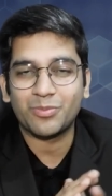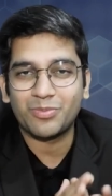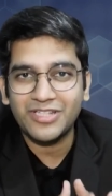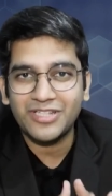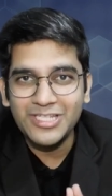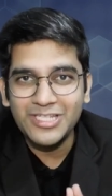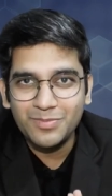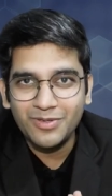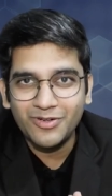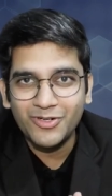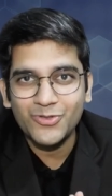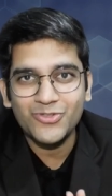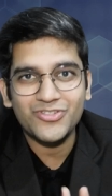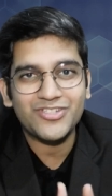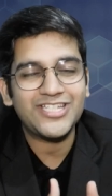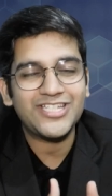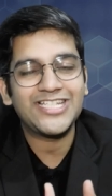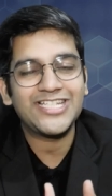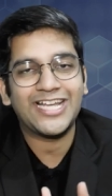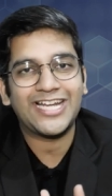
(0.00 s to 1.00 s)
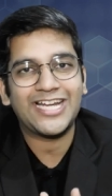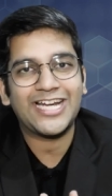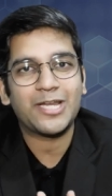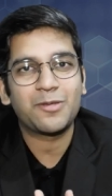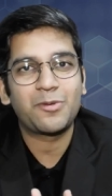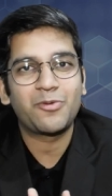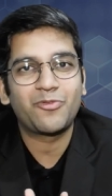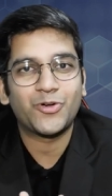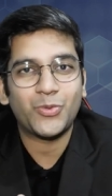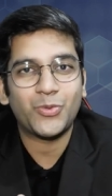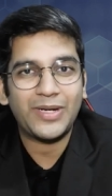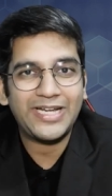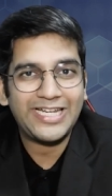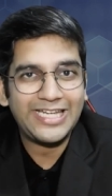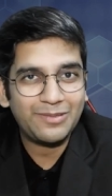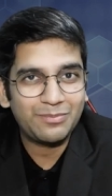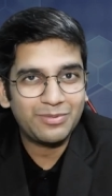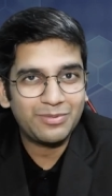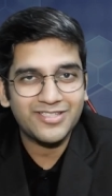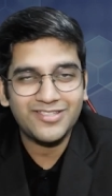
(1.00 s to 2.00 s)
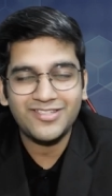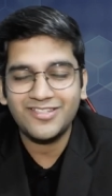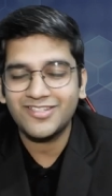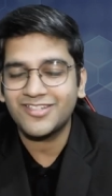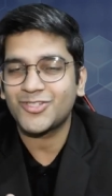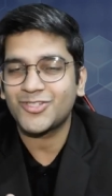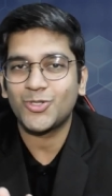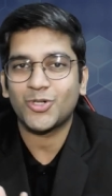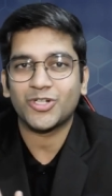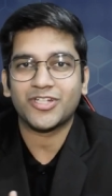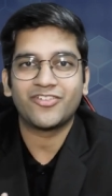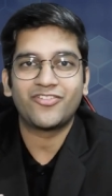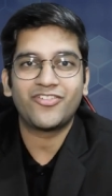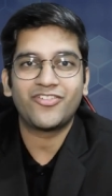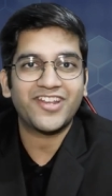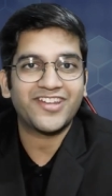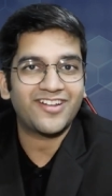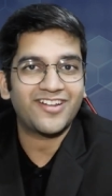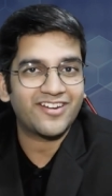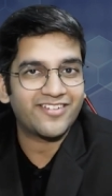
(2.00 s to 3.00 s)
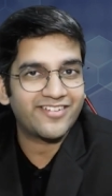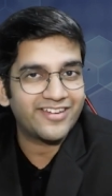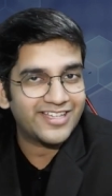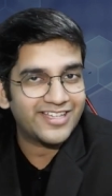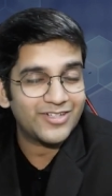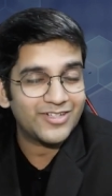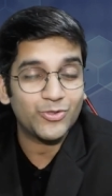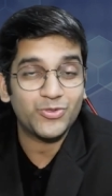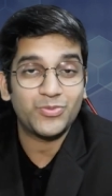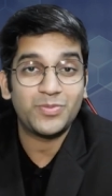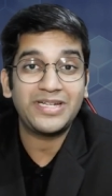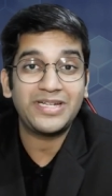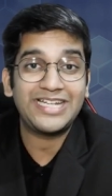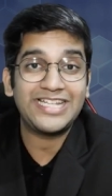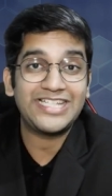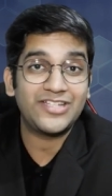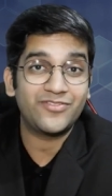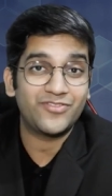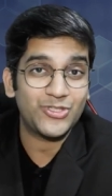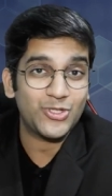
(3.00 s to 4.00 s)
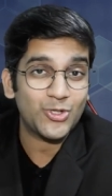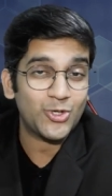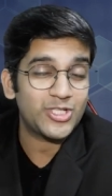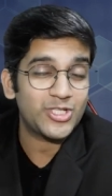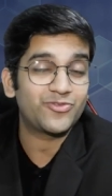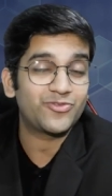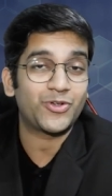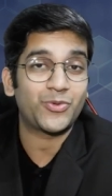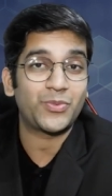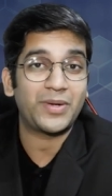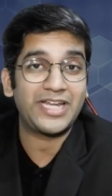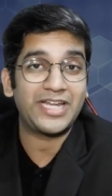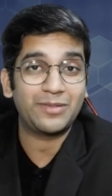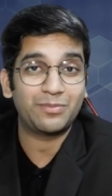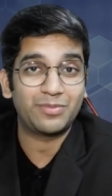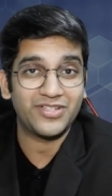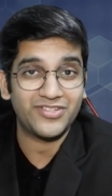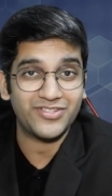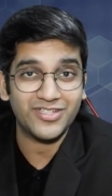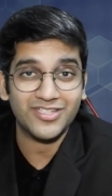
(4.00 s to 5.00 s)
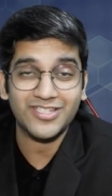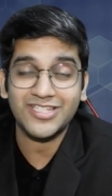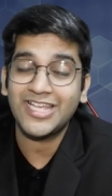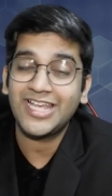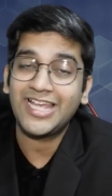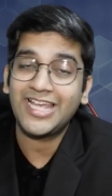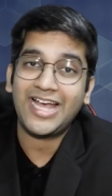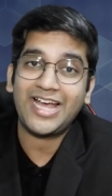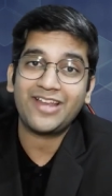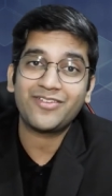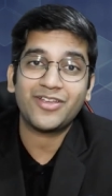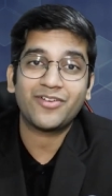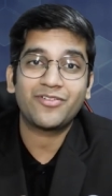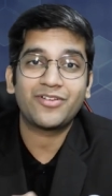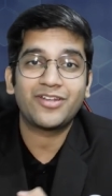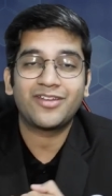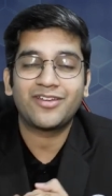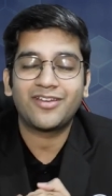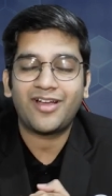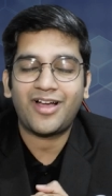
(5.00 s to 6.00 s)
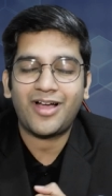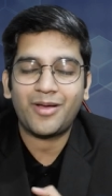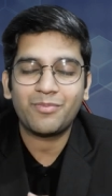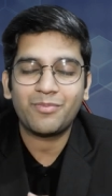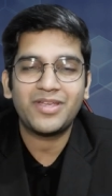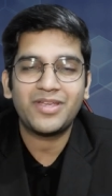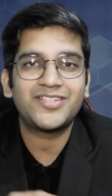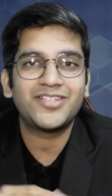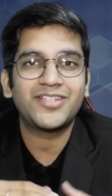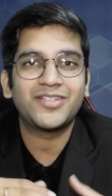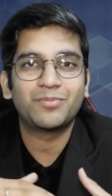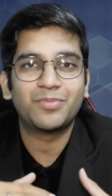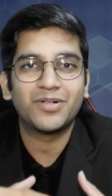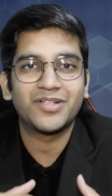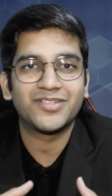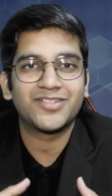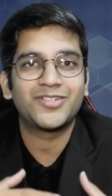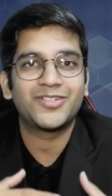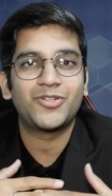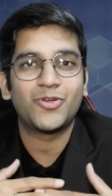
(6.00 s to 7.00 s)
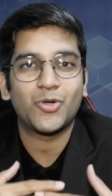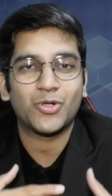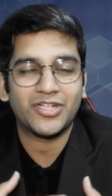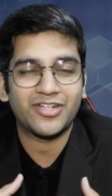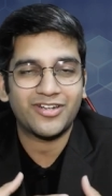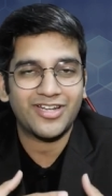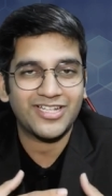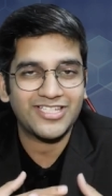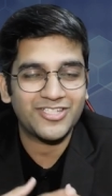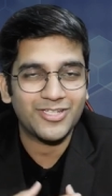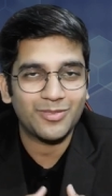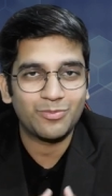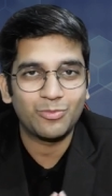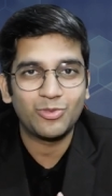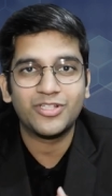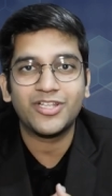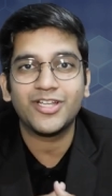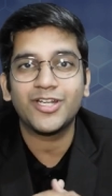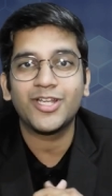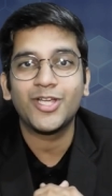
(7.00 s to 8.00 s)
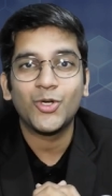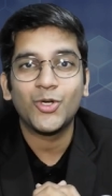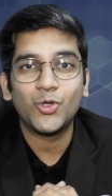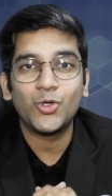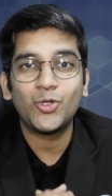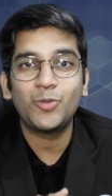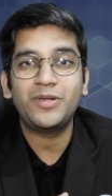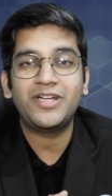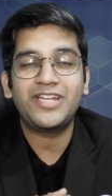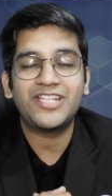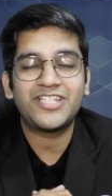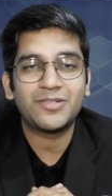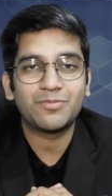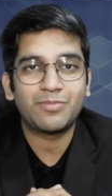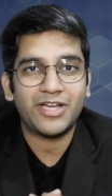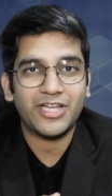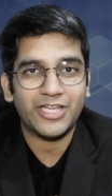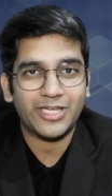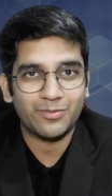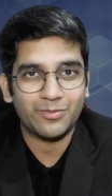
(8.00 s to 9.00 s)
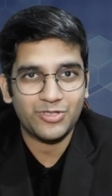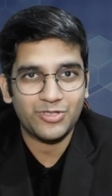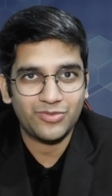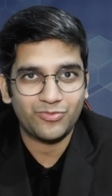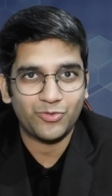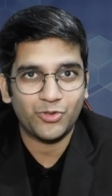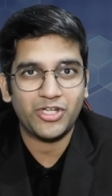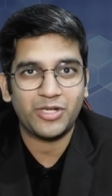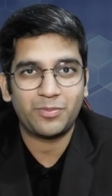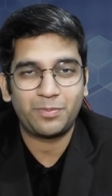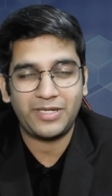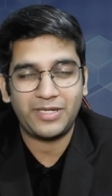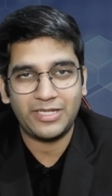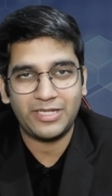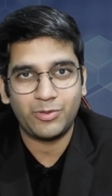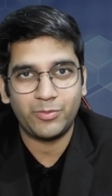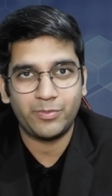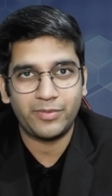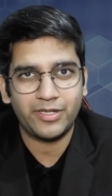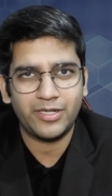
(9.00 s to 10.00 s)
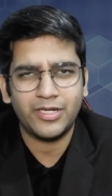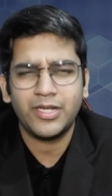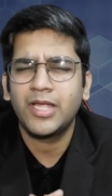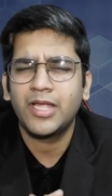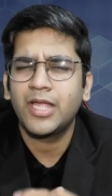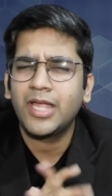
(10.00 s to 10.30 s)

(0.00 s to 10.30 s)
Pradeep who's teaching anatomy for 20 plus years, Dr. Vivek Nagrikar, who's been teaching physiology for 20 plus years, and we have an amazing person, Dr. Rajesh Jambulkar, who will be teaching biochemistry for your PW MedEd.